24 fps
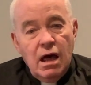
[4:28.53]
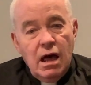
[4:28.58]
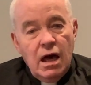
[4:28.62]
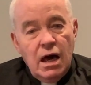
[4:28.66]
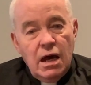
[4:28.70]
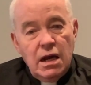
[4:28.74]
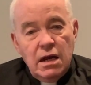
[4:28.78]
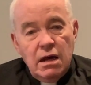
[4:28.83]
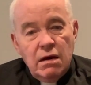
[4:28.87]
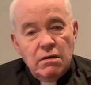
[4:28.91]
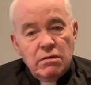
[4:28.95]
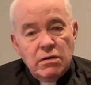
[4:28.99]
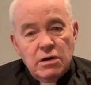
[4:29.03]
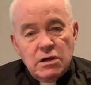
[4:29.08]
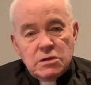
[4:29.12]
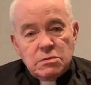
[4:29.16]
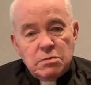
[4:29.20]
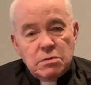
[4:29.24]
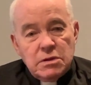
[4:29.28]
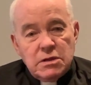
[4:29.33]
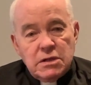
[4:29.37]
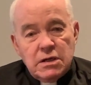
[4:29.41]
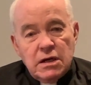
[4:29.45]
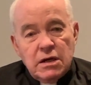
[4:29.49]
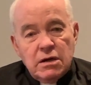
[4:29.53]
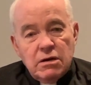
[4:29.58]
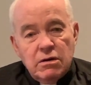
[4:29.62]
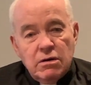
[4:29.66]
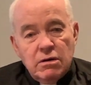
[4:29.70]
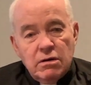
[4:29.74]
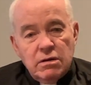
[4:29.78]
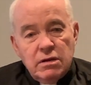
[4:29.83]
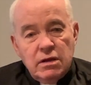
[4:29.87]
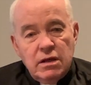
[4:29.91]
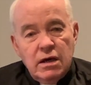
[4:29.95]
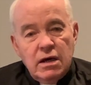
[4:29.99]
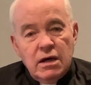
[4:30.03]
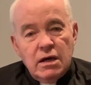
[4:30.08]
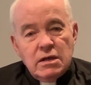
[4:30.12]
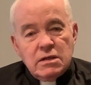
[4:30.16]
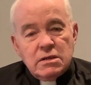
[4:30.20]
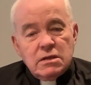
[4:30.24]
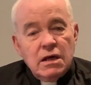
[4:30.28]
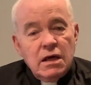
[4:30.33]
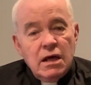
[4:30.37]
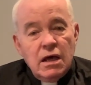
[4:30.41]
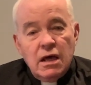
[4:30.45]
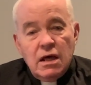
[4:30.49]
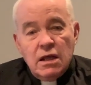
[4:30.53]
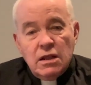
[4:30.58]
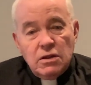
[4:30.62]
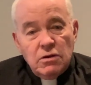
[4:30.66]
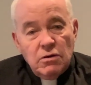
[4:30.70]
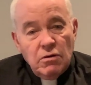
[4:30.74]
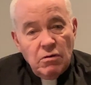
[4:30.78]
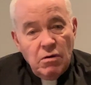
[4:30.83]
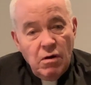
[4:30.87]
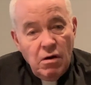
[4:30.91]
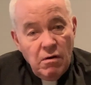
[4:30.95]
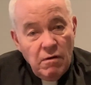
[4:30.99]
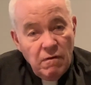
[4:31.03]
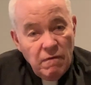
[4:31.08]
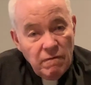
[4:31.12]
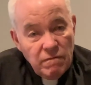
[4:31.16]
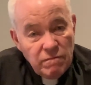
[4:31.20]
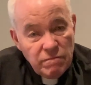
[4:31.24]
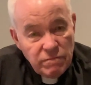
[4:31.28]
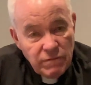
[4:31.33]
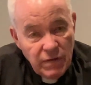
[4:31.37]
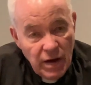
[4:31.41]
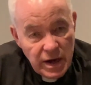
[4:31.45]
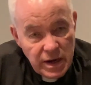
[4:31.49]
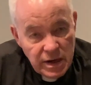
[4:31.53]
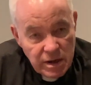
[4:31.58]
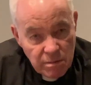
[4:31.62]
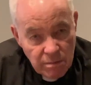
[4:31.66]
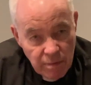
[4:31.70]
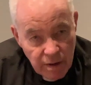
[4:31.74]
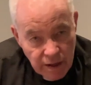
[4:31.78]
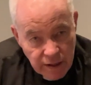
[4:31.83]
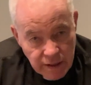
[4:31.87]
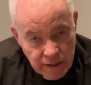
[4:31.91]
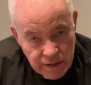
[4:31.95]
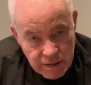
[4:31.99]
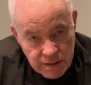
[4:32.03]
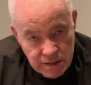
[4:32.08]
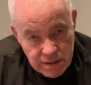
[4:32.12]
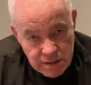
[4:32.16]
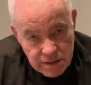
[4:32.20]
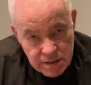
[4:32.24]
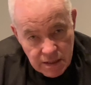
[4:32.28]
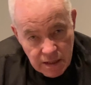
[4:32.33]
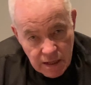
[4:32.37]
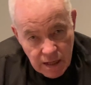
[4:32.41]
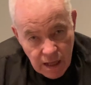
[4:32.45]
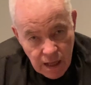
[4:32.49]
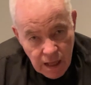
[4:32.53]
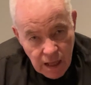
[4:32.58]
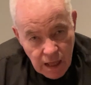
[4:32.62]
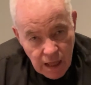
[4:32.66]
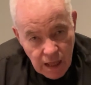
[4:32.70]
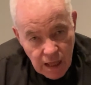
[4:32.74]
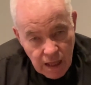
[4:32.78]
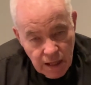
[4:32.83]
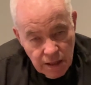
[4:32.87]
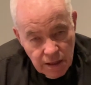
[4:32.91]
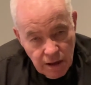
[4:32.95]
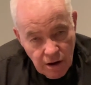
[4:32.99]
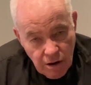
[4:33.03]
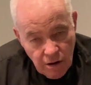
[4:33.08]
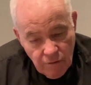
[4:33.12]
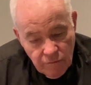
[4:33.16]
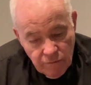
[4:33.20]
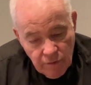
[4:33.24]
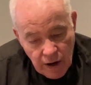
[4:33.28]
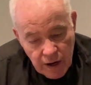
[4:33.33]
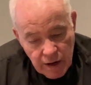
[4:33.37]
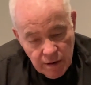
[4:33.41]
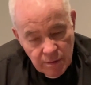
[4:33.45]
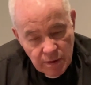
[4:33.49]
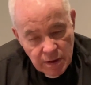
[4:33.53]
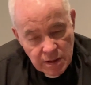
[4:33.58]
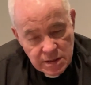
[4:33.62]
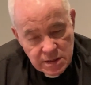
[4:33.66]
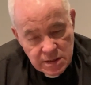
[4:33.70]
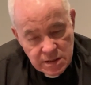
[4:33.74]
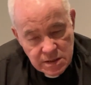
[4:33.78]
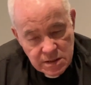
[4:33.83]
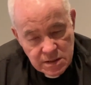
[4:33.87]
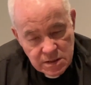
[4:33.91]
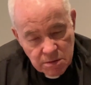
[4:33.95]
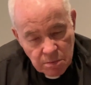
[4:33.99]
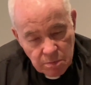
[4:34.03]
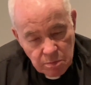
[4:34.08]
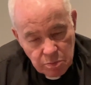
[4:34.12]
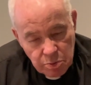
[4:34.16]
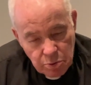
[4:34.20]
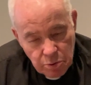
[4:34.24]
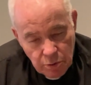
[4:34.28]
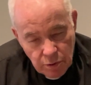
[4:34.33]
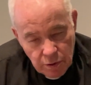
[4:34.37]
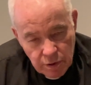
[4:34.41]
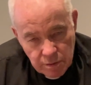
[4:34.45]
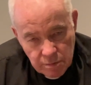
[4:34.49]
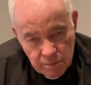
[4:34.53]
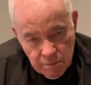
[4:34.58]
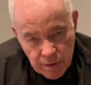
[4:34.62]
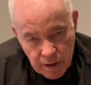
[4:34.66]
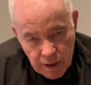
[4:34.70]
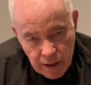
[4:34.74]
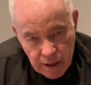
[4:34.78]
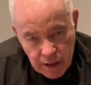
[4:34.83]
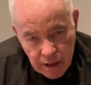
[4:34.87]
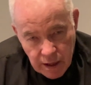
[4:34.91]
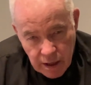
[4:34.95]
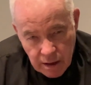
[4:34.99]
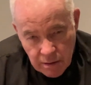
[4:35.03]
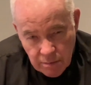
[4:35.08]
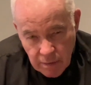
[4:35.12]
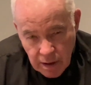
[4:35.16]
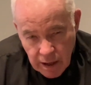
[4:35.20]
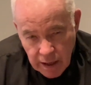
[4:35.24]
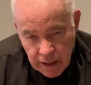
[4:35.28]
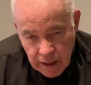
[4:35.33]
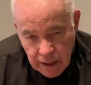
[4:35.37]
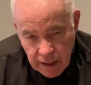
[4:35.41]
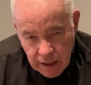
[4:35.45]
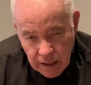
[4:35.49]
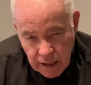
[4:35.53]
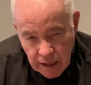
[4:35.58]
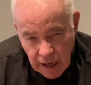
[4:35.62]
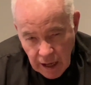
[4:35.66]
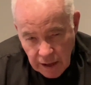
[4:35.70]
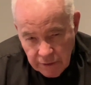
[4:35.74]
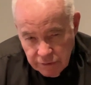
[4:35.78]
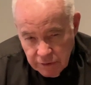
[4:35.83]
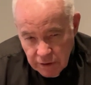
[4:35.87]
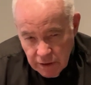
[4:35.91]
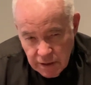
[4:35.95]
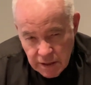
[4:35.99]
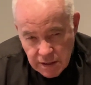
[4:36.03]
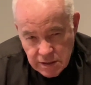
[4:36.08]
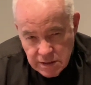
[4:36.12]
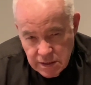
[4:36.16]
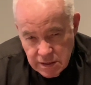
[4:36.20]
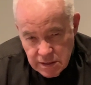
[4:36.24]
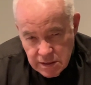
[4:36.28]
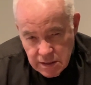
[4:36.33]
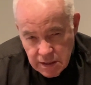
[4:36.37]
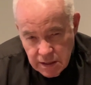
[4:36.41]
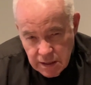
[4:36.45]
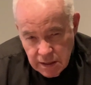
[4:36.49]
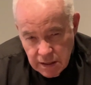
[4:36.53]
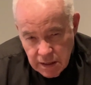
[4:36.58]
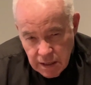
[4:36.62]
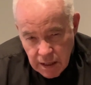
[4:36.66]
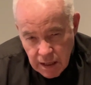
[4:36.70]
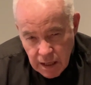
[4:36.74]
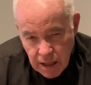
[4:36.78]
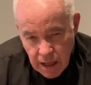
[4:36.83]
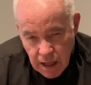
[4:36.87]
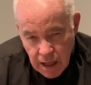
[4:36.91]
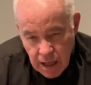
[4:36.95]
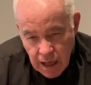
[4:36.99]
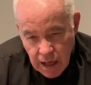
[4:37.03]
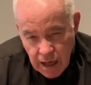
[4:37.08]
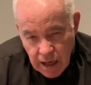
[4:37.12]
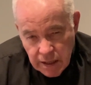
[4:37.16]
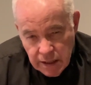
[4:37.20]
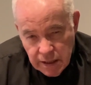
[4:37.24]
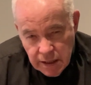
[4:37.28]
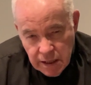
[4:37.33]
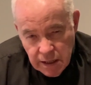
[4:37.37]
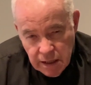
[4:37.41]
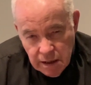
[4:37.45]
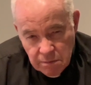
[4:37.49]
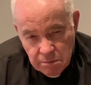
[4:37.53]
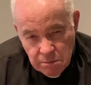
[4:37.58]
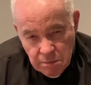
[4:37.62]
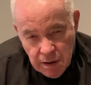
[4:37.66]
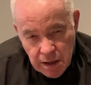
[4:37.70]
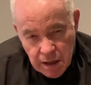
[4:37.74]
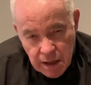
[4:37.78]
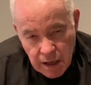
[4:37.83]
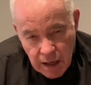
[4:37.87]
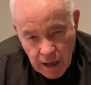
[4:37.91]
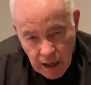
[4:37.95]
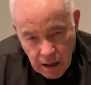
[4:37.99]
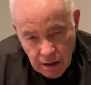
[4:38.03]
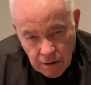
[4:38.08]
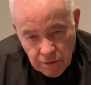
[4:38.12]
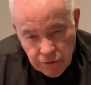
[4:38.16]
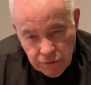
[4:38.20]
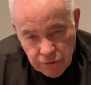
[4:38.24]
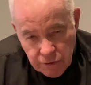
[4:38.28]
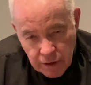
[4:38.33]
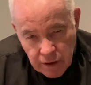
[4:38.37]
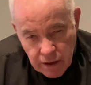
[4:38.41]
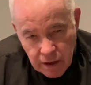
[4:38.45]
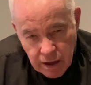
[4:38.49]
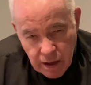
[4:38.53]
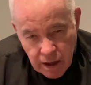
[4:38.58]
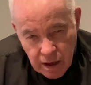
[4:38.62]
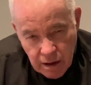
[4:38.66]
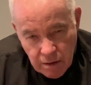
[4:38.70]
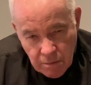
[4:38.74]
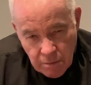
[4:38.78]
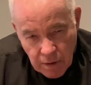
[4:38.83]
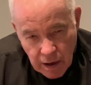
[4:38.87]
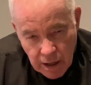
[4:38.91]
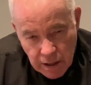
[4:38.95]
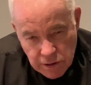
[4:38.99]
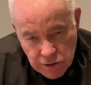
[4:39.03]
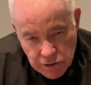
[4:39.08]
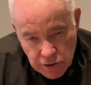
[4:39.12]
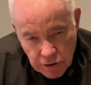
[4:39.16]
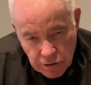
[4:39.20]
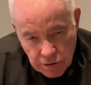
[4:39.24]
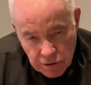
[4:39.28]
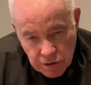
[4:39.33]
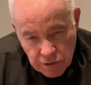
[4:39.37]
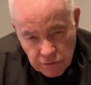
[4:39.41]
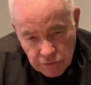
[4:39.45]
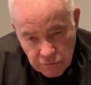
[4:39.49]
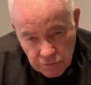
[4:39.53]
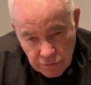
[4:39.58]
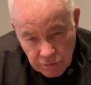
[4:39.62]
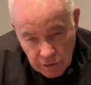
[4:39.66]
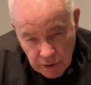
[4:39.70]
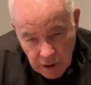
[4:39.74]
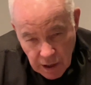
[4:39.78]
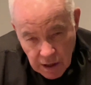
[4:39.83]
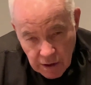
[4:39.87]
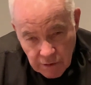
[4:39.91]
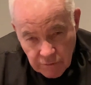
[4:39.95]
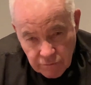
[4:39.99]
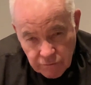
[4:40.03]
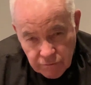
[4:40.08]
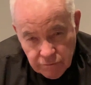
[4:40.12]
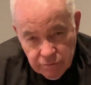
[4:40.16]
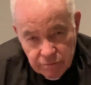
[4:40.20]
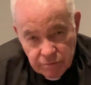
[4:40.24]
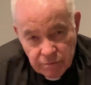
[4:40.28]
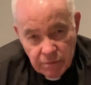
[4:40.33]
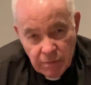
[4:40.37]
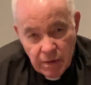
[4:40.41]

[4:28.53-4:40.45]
Any of those particular gigs. They're all vitamins. They are vitamins to support me in my Catholicity and keep me healthy in my journey through life.